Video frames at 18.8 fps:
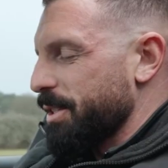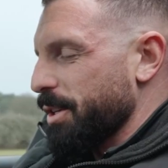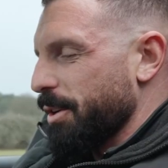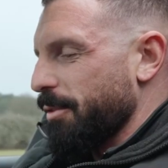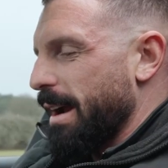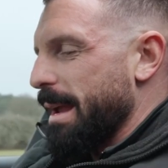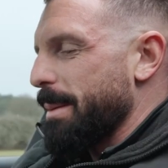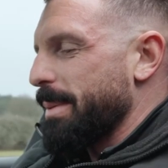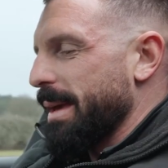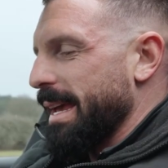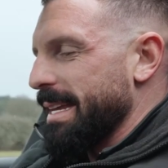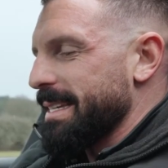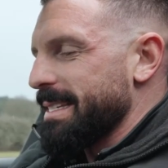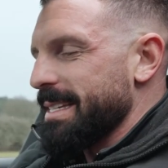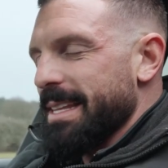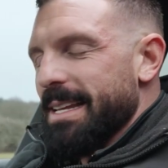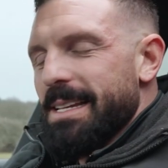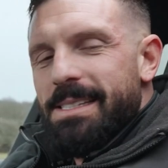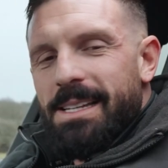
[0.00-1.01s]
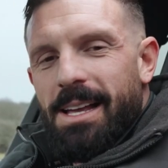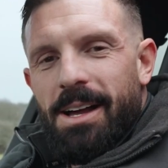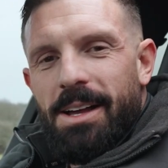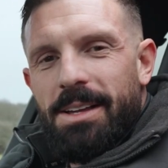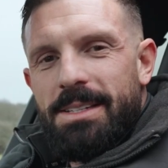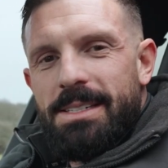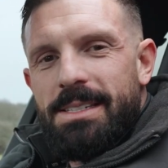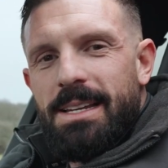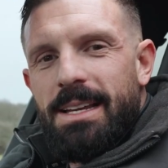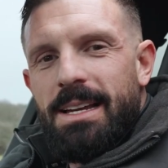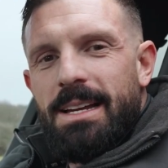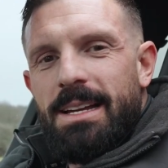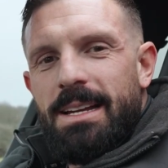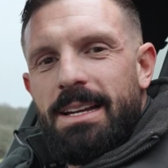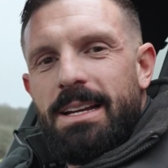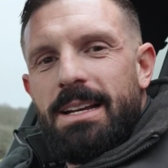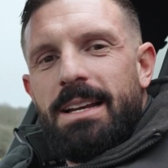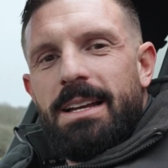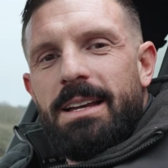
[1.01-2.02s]
a great piece in these cars.
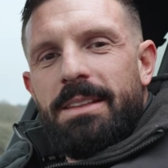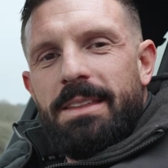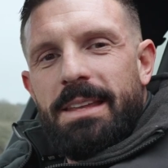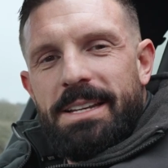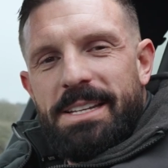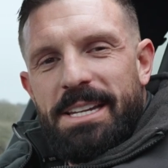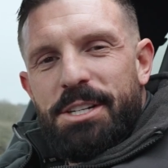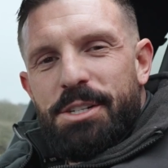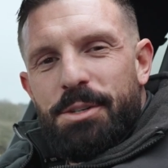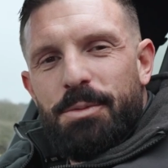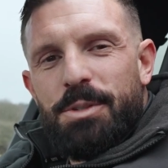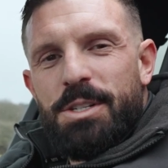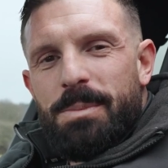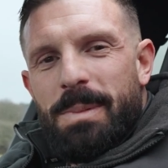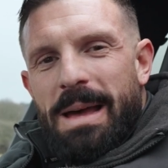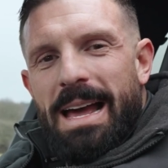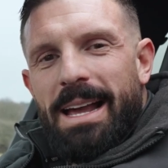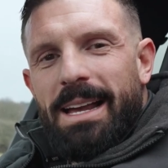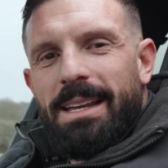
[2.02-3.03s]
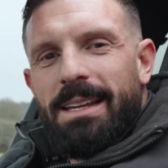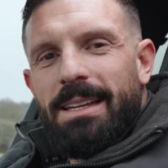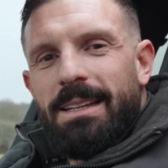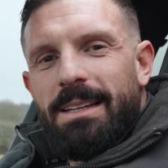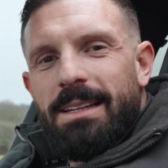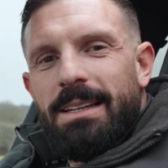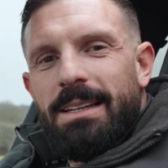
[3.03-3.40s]
The additional spec,